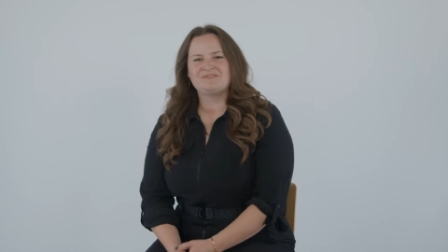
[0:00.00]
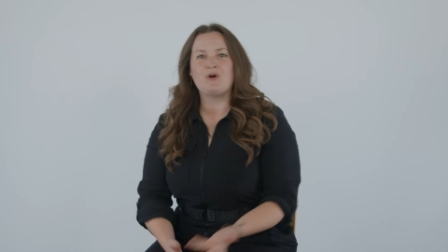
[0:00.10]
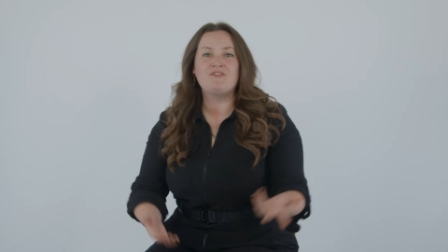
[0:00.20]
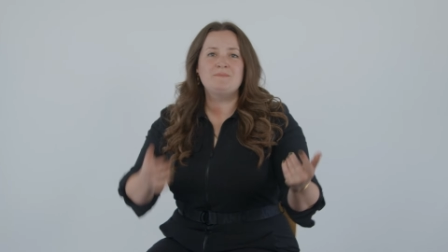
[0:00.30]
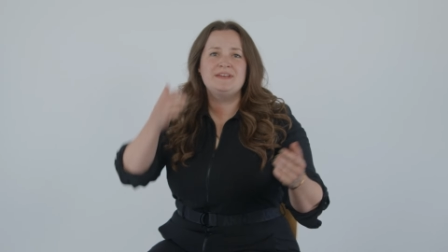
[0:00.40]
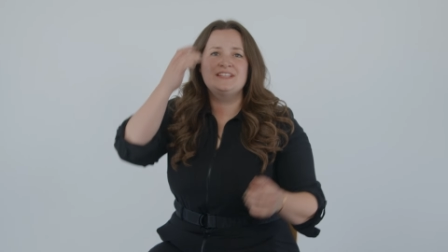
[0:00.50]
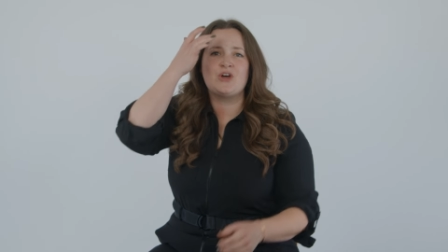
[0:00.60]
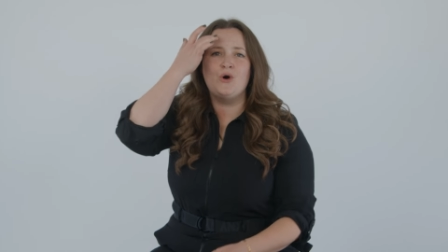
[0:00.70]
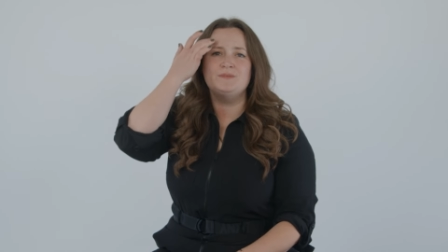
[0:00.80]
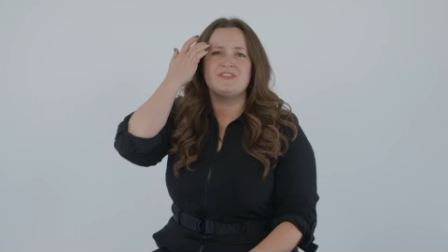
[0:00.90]
GoFundMe is
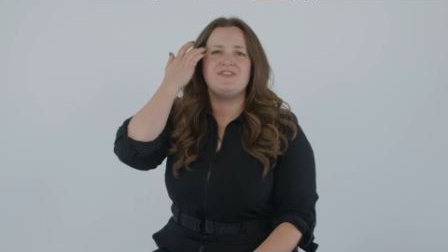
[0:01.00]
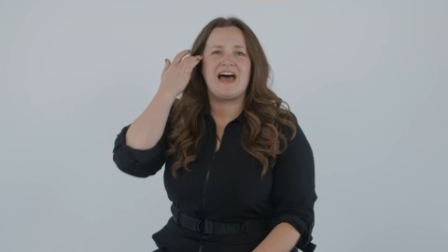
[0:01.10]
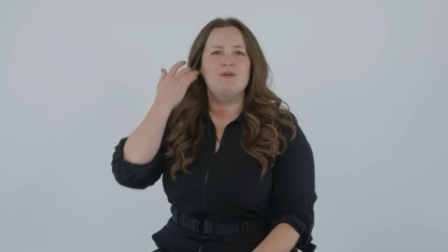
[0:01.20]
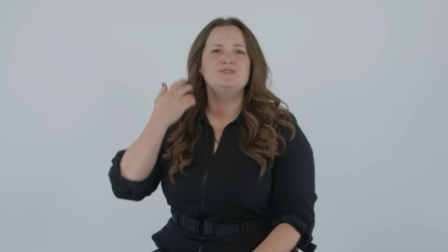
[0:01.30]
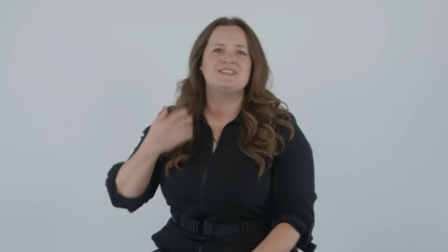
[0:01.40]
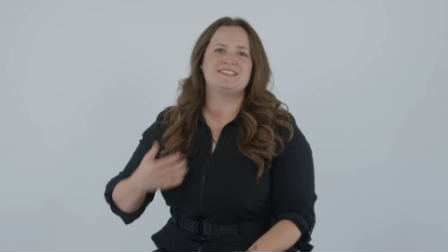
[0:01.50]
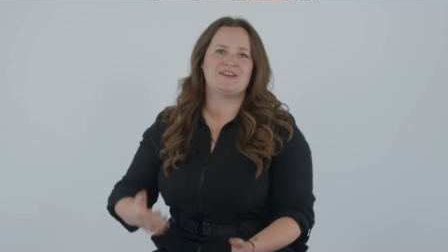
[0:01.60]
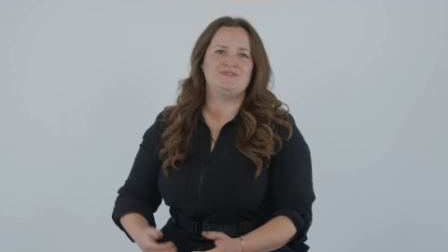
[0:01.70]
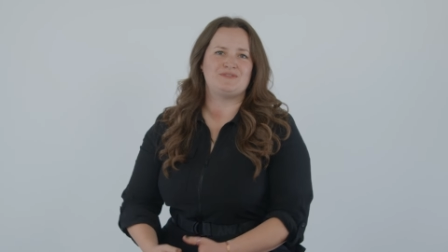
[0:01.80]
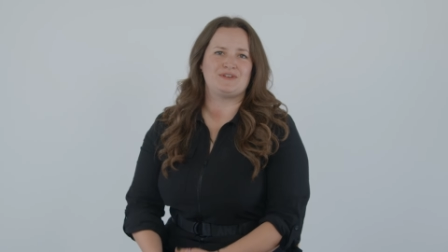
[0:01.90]
home to thousands
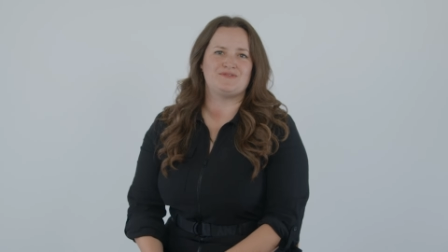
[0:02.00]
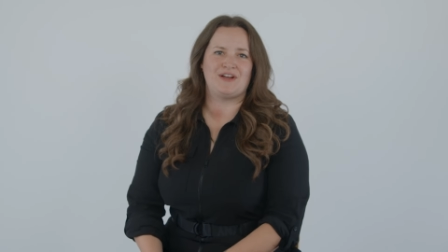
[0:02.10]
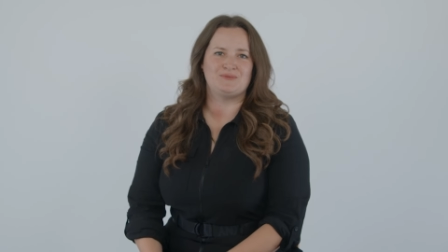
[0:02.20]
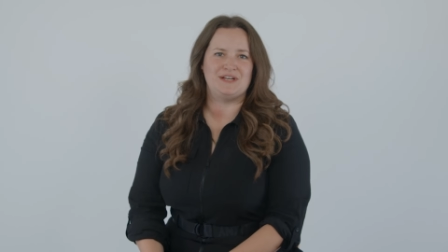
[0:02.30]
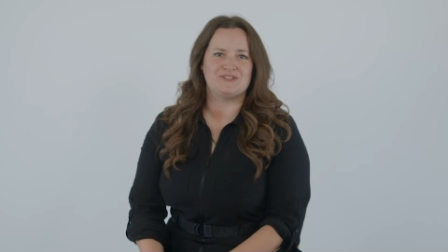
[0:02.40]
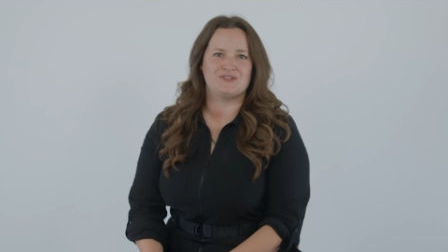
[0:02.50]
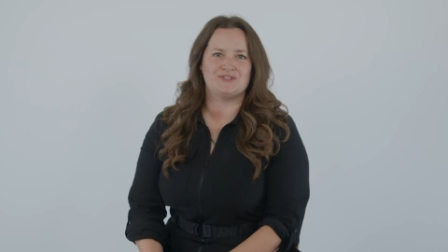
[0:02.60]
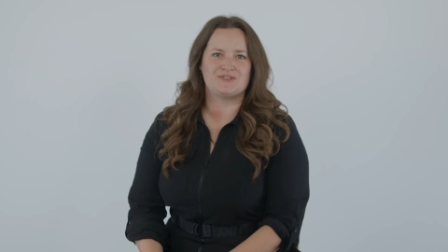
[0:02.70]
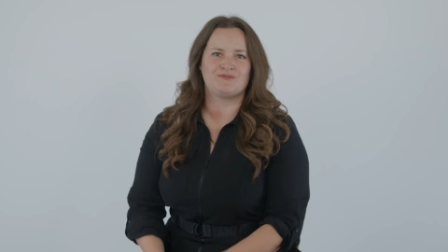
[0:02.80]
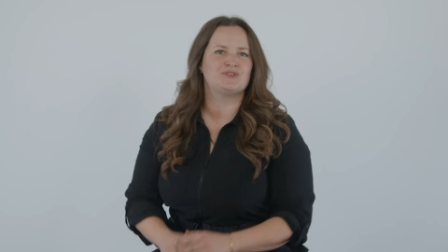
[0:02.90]
of different
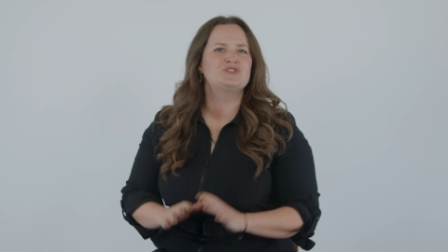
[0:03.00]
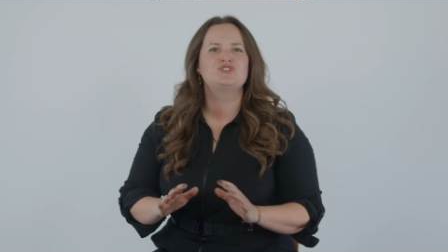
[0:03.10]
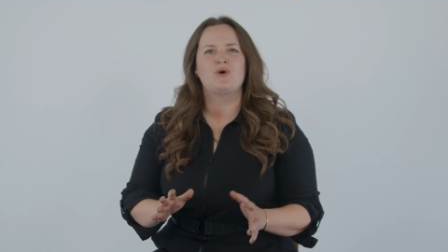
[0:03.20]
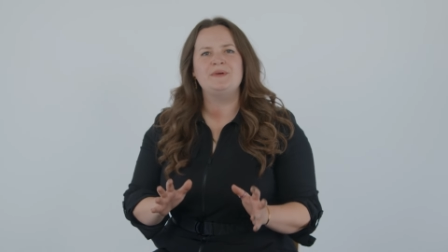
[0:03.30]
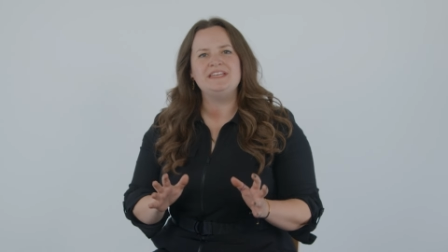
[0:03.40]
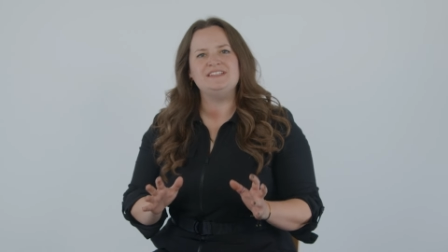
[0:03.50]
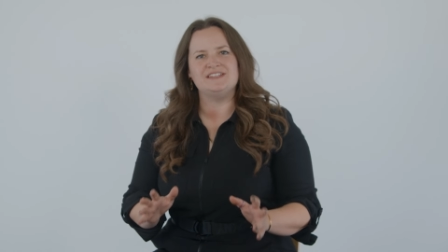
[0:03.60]
fundraisers for so many